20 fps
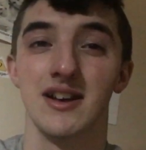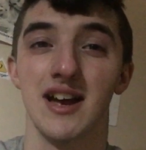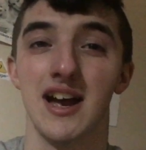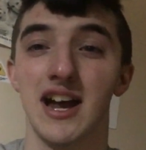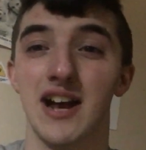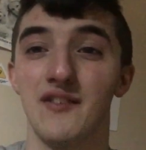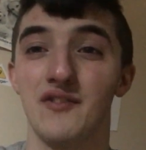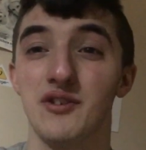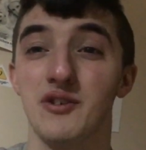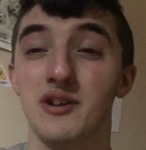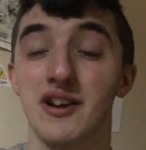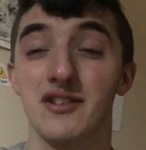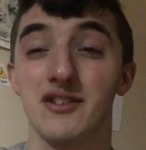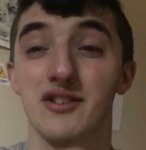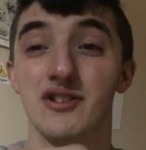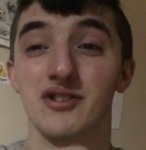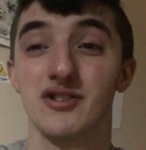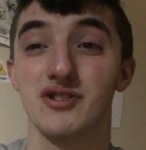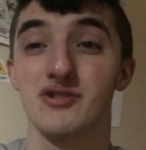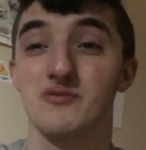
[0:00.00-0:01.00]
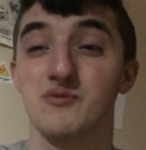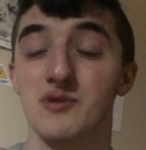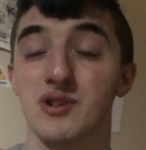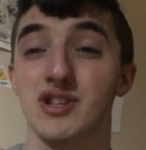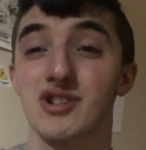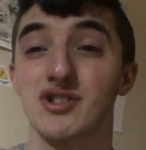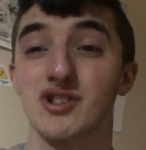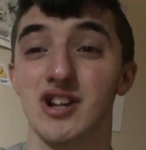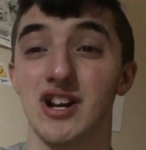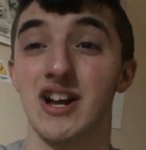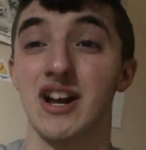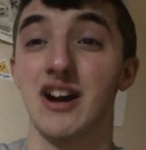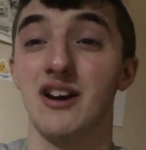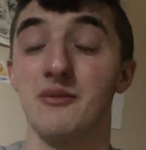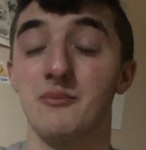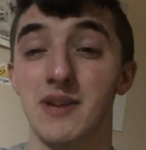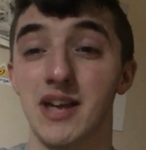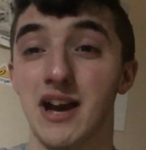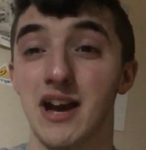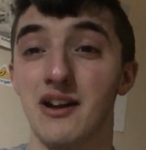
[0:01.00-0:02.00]
And if you guys could just really try to
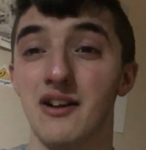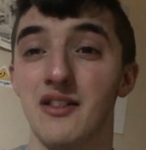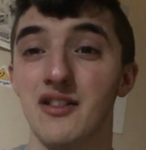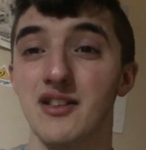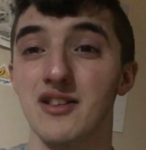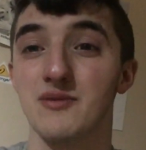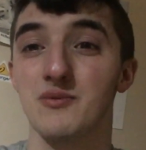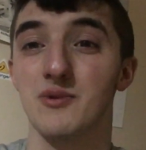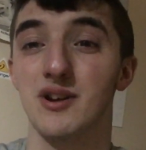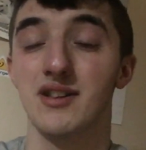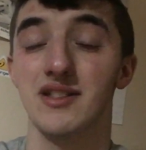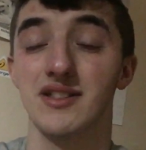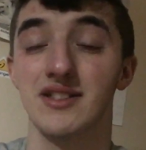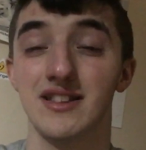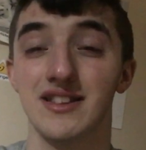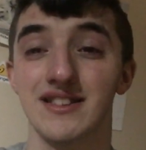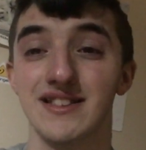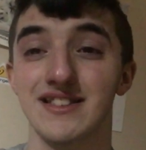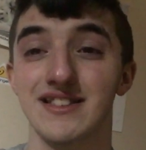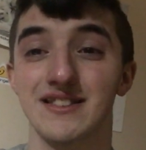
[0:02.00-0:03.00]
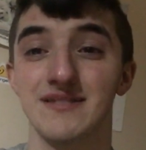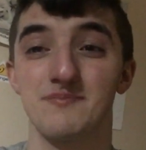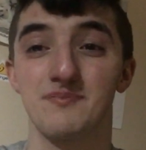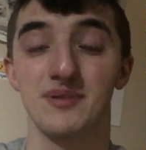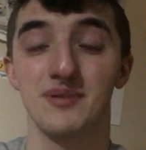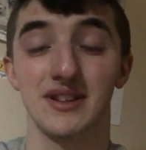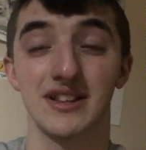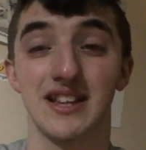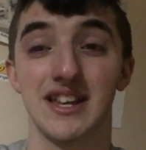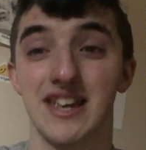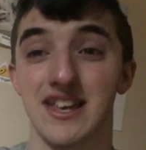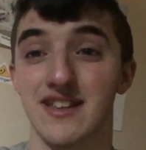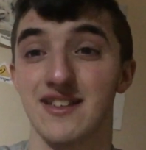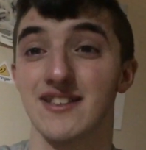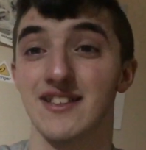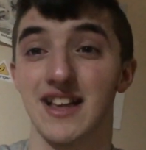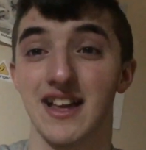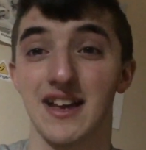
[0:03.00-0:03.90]
help me out on this one, please,